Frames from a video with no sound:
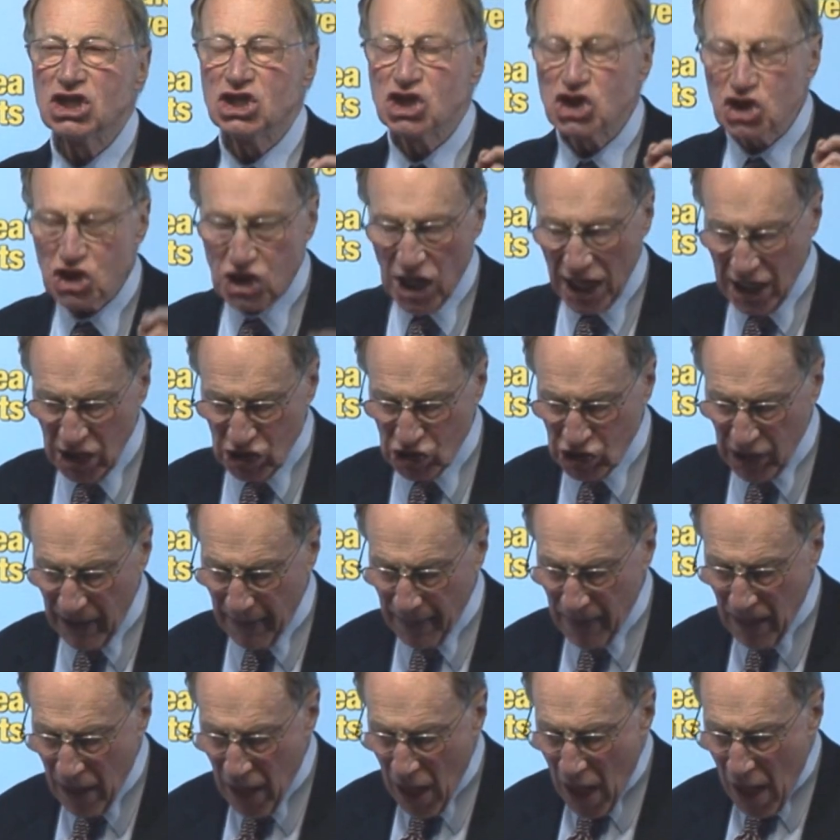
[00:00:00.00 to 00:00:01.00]
changer,
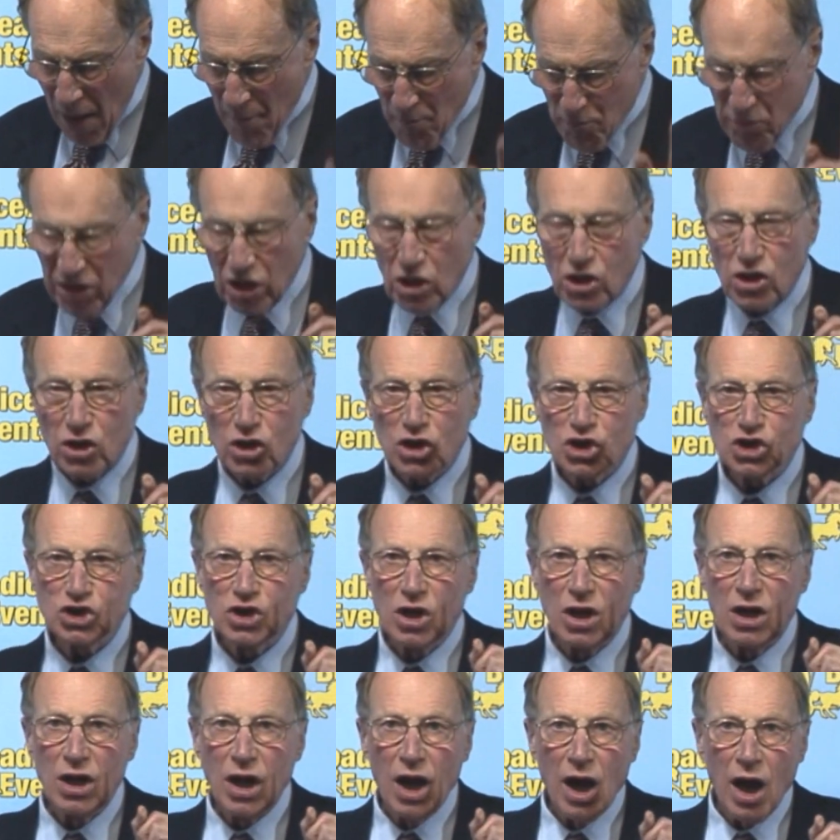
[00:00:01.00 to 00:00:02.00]
because
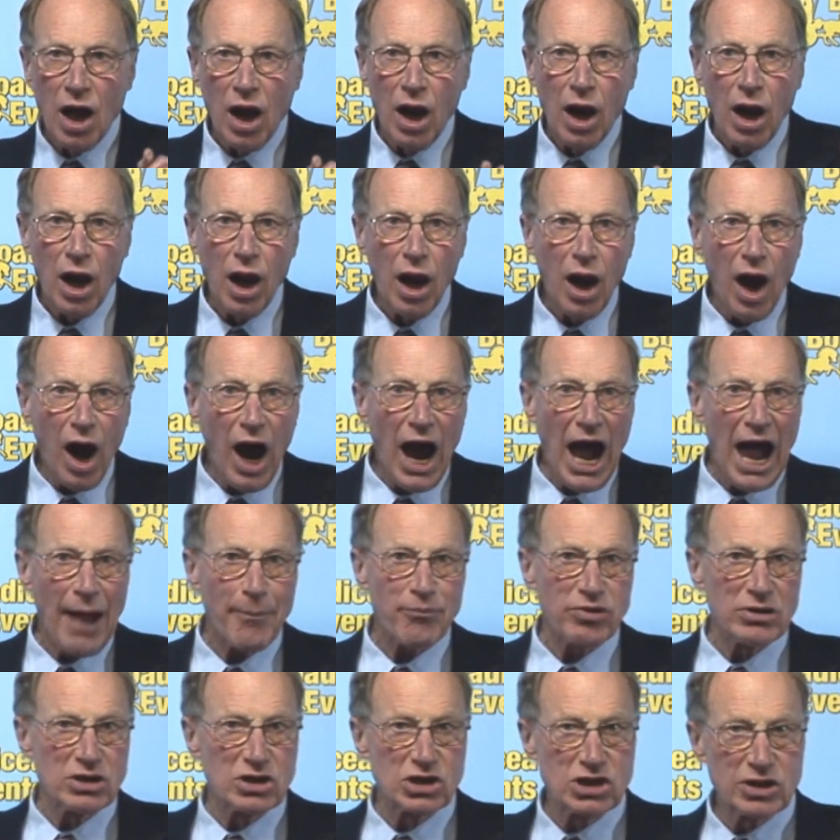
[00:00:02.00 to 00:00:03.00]
I
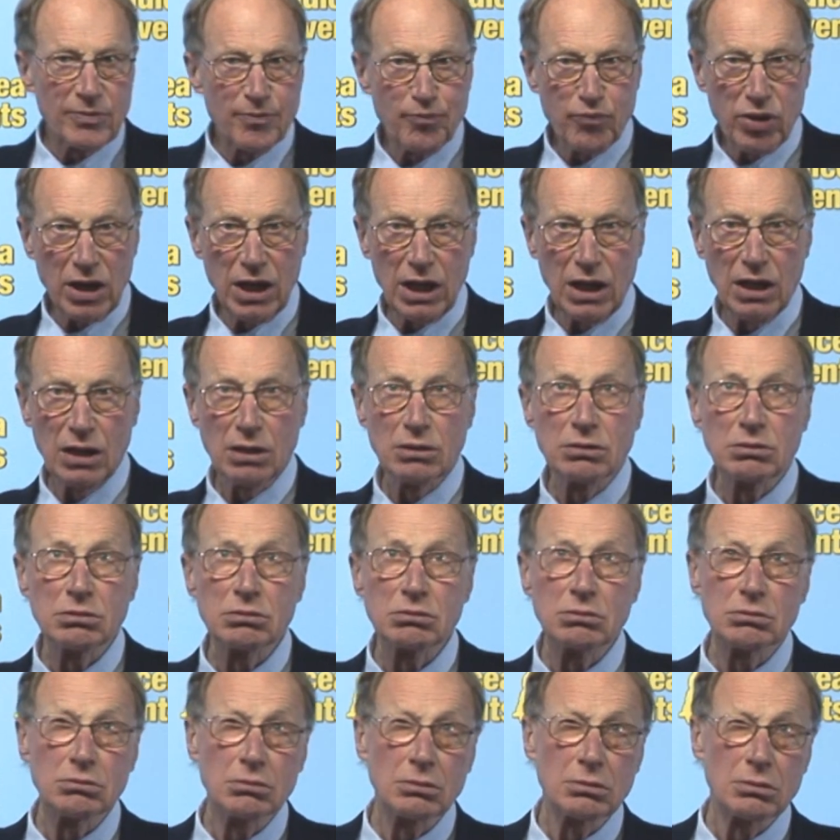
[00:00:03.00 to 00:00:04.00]
happen to be
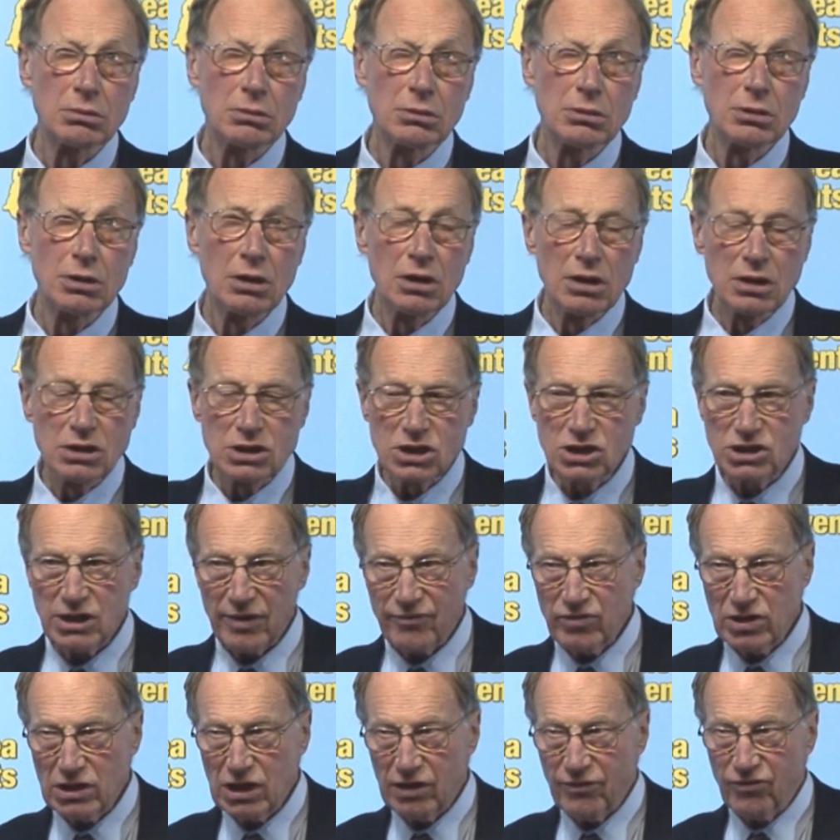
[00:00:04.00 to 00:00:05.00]

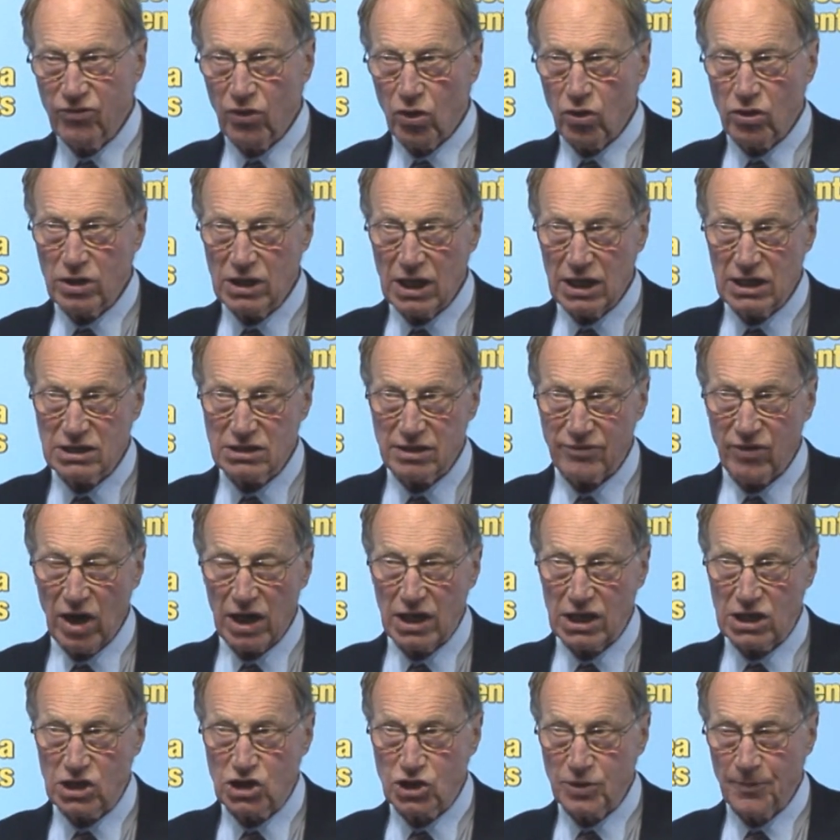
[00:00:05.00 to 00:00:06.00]
74 years of
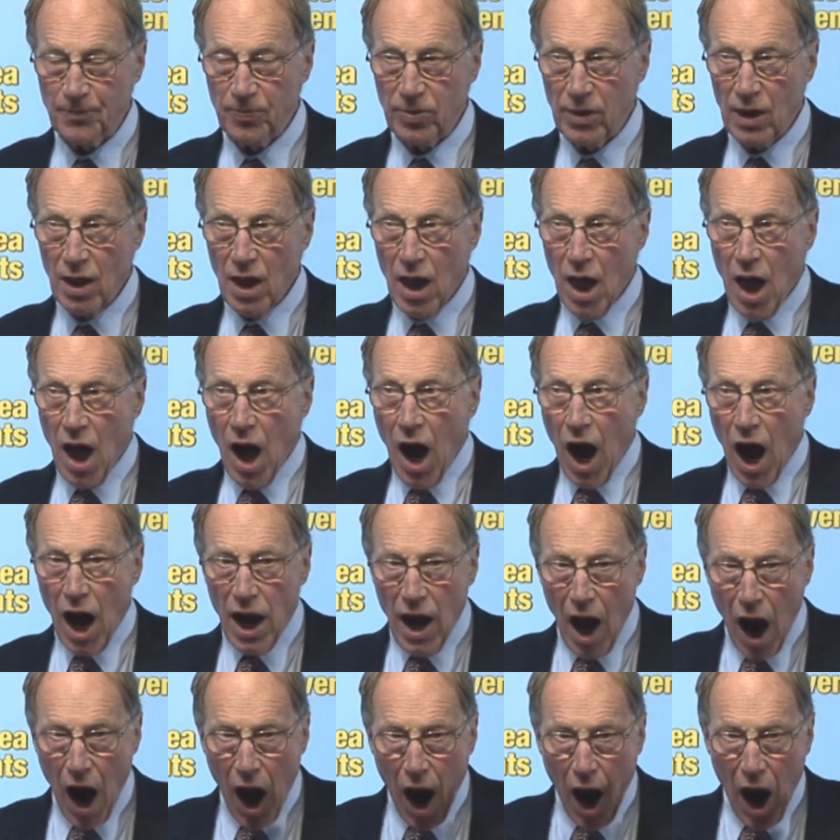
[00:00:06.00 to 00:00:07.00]
age,
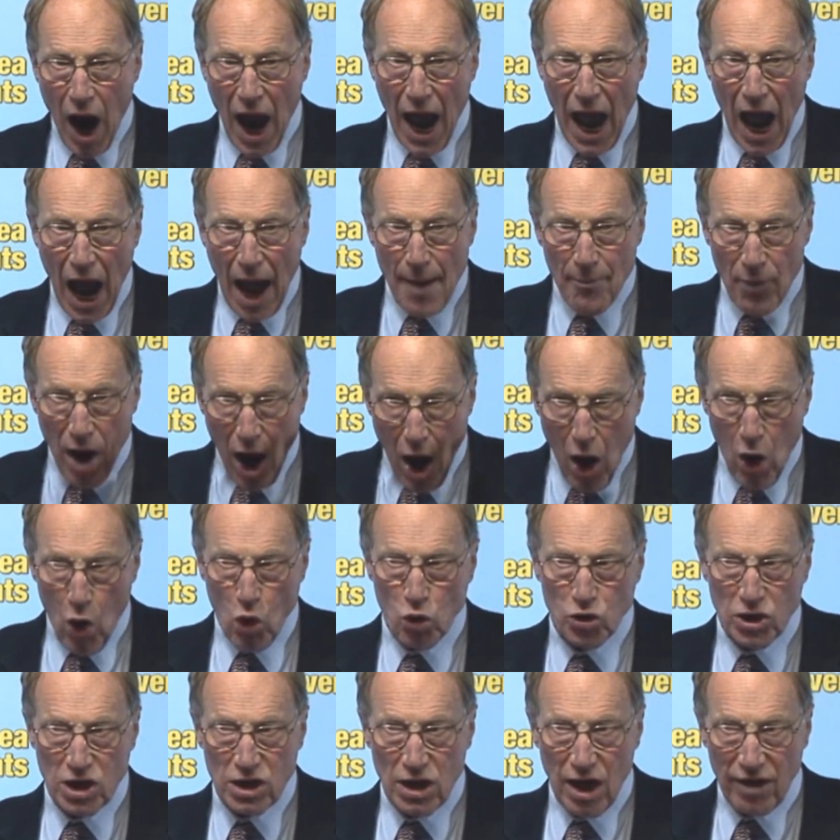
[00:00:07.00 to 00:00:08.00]
and I am
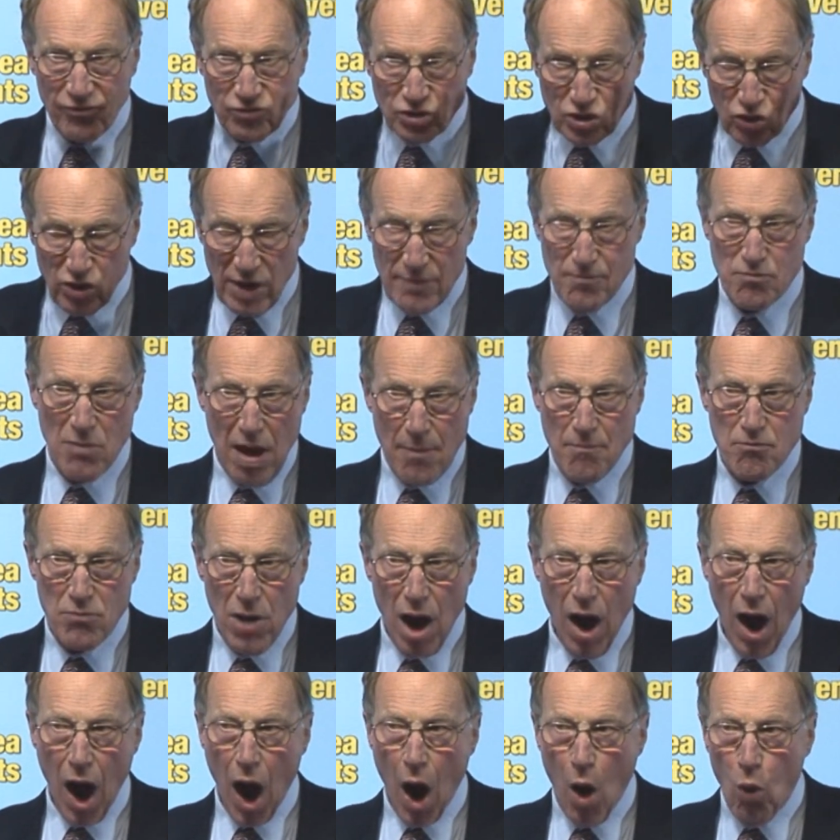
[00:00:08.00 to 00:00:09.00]
old enough to
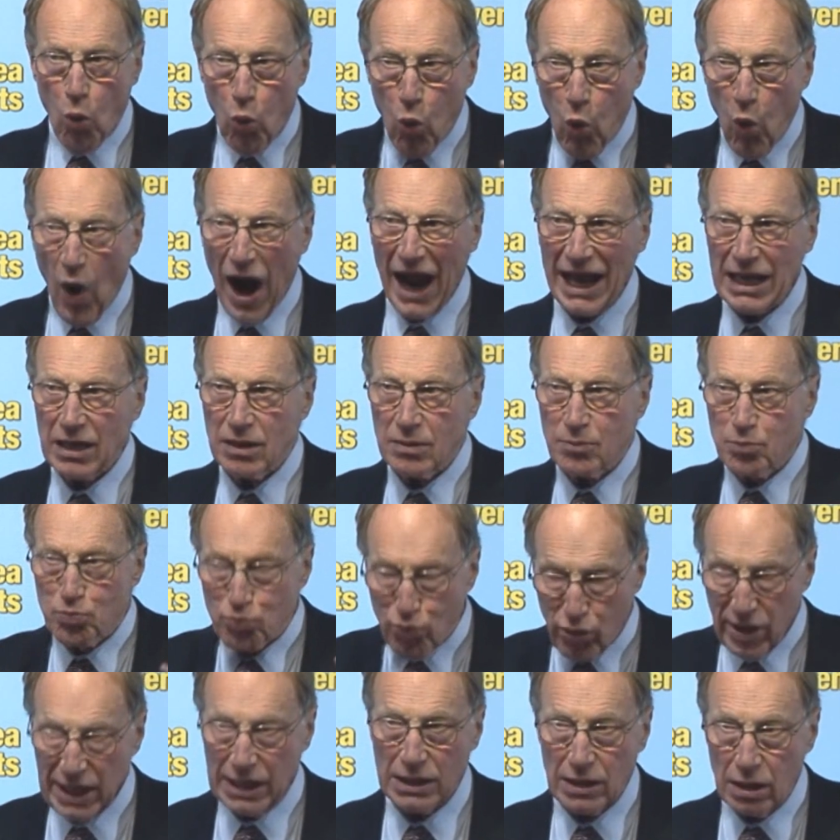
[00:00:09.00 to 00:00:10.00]
remember a white
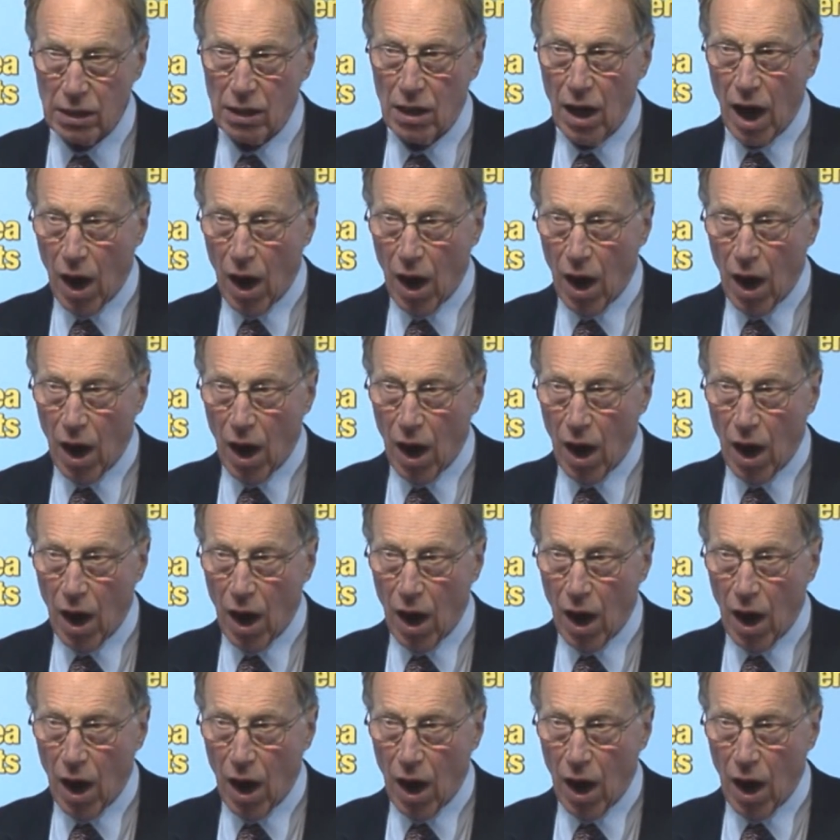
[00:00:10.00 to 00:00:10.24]
Britain.